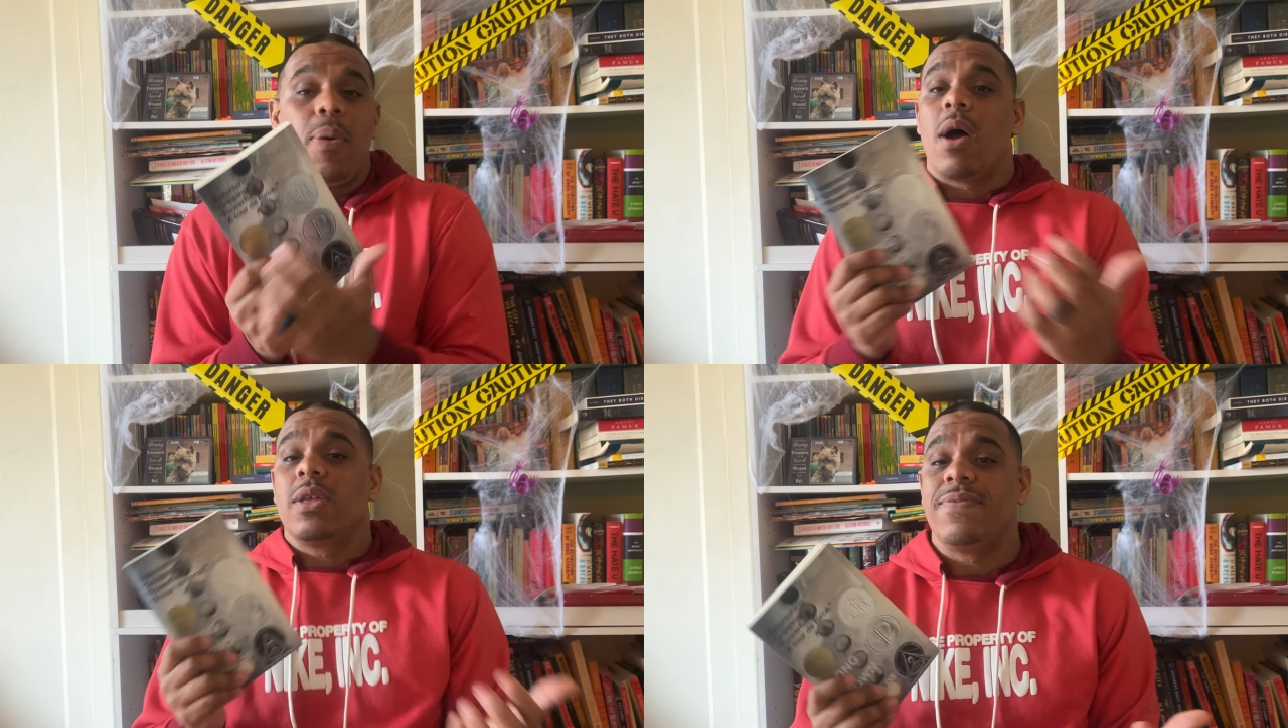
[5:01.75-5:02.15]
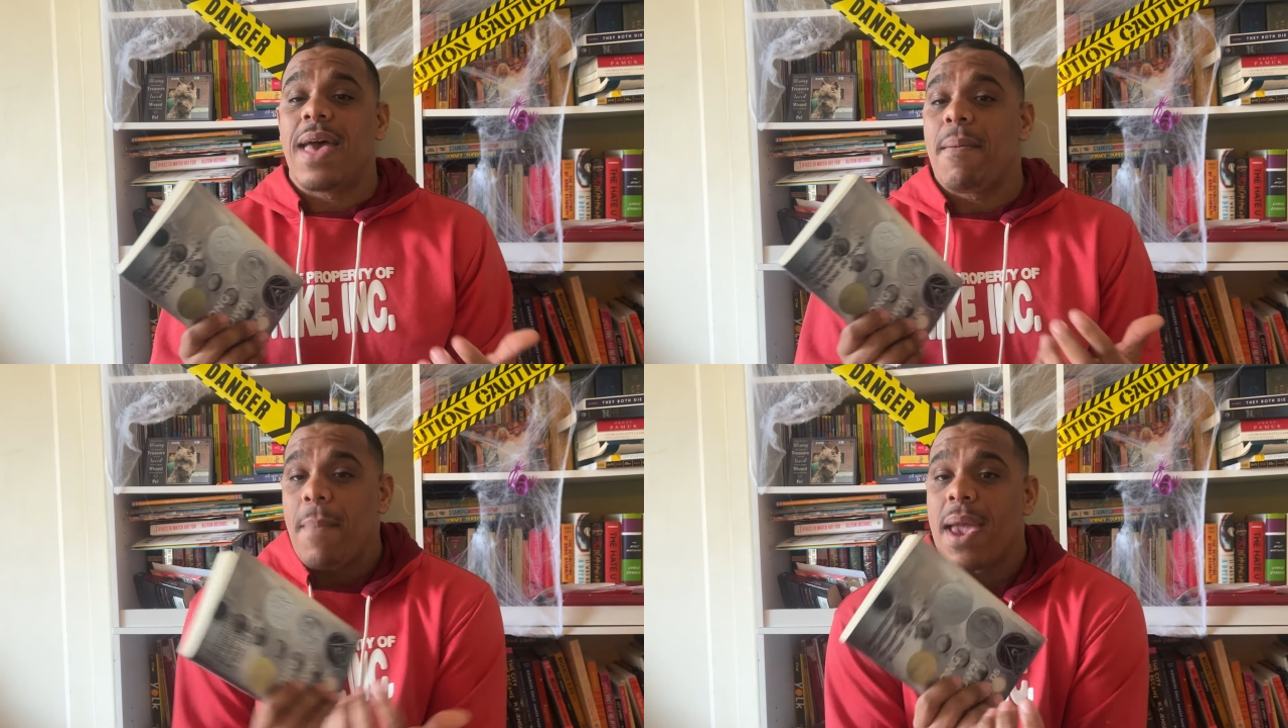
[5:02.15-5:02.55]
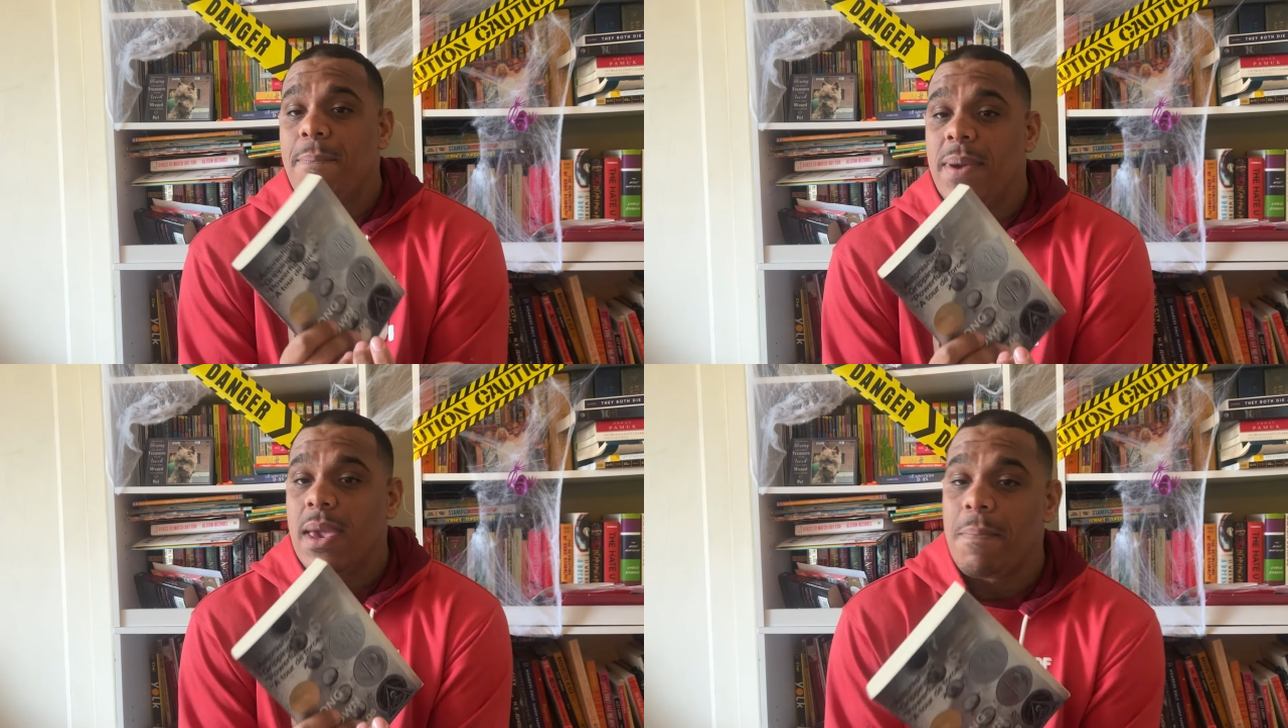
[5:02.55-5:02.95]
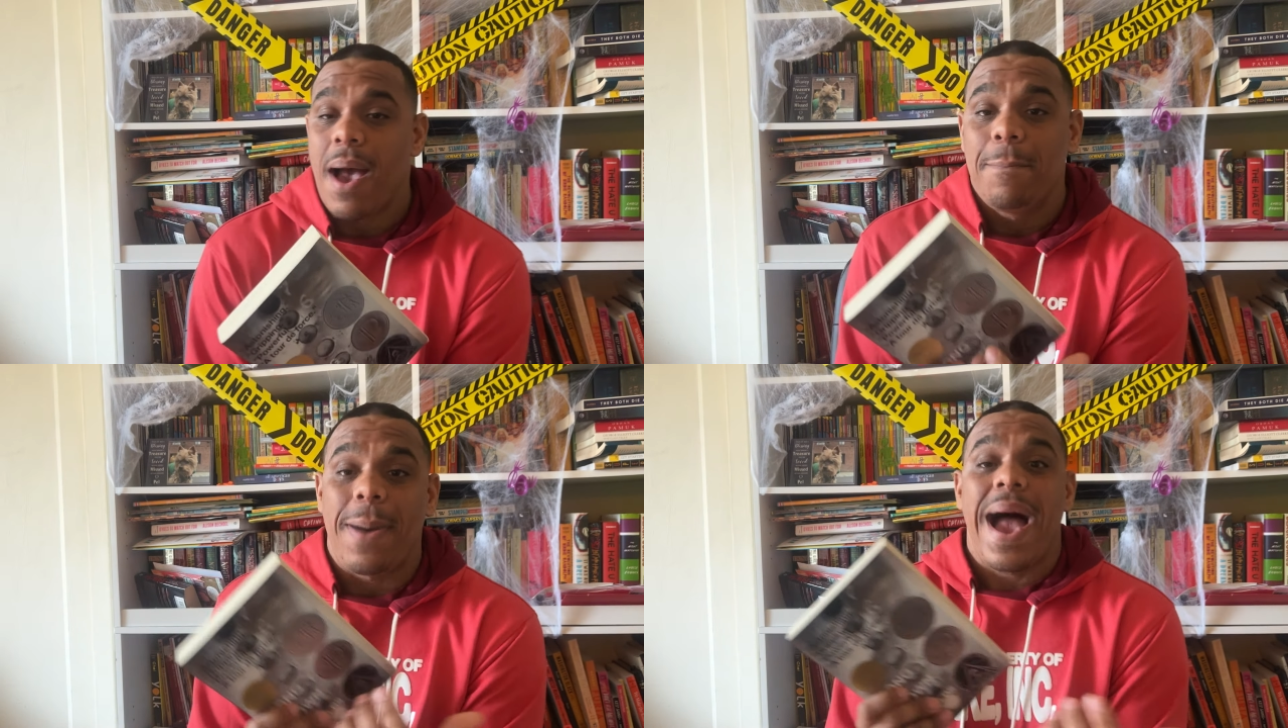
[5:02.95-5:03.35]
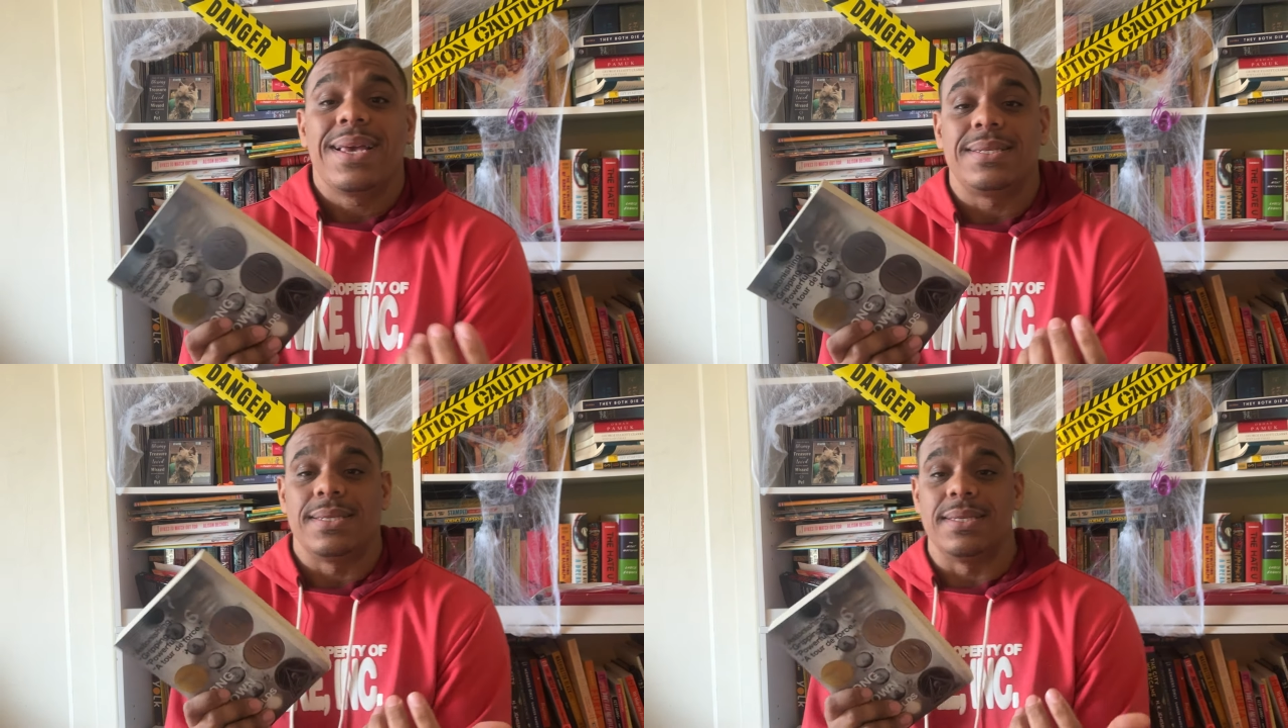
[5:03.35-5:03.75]
part of that might be my
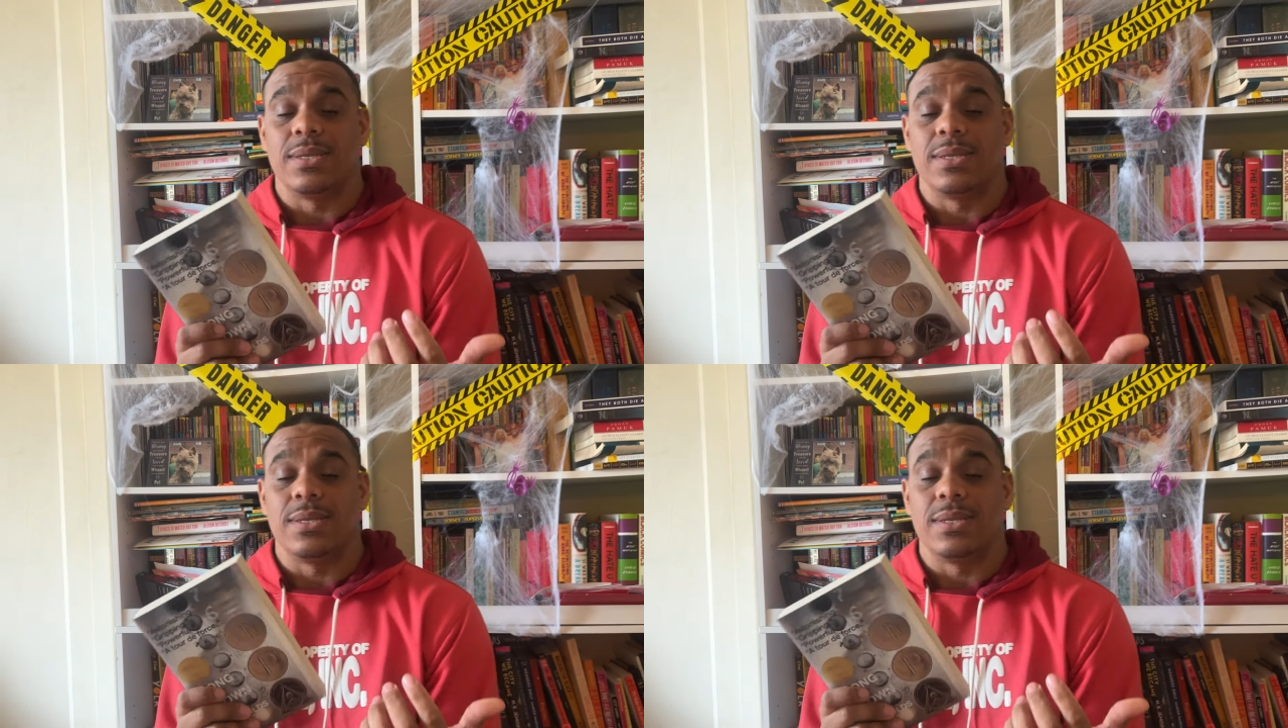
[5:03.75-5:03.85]
biases.